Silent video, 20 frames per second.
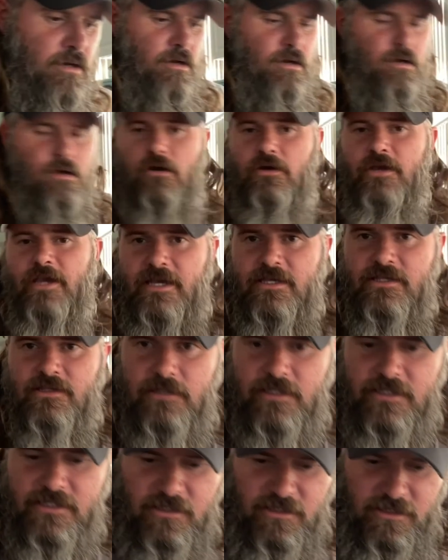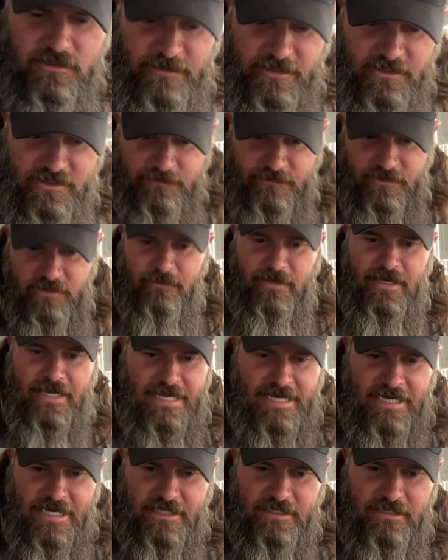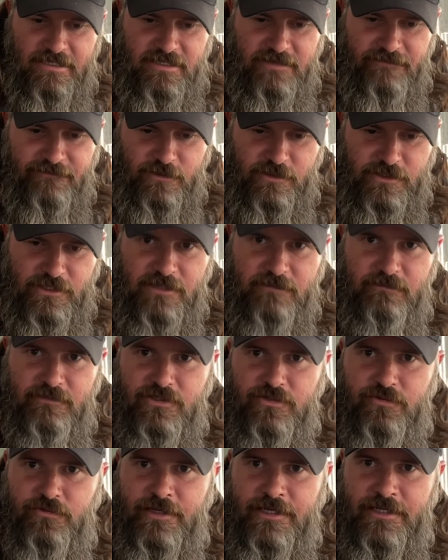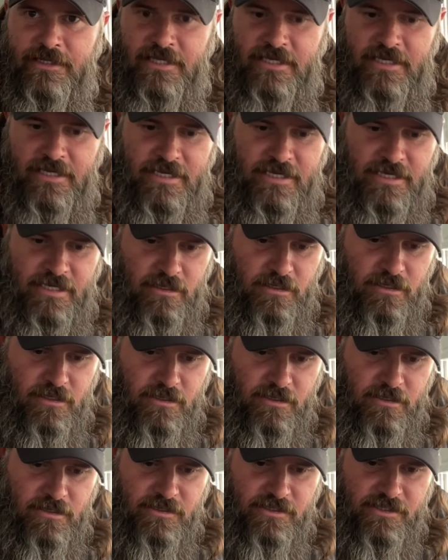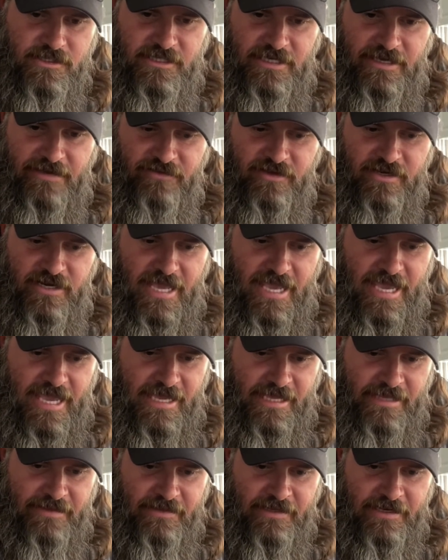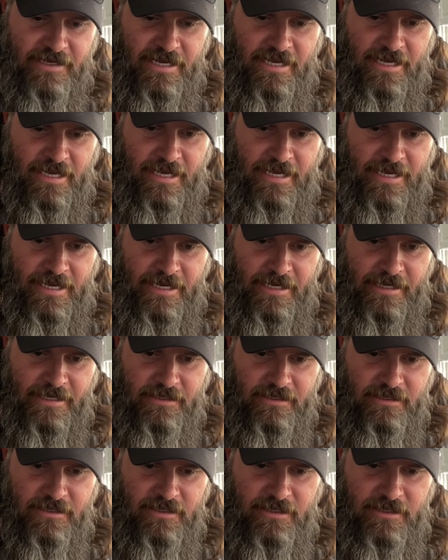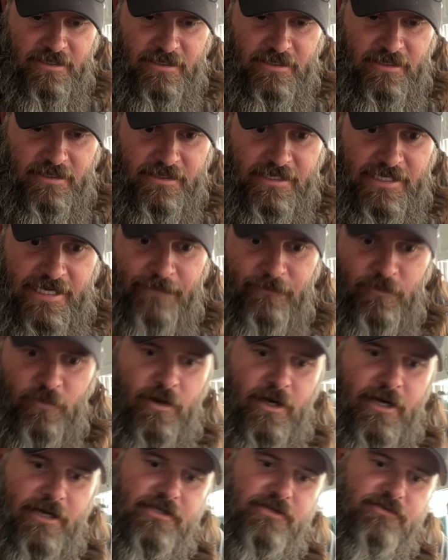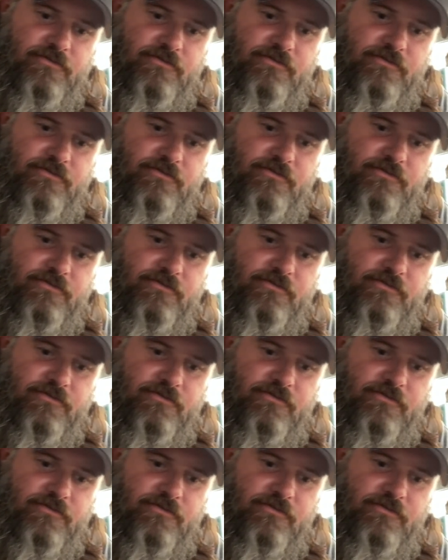Okay, so let's talk about some of the main differences between the 7 and the 9 camera-wise,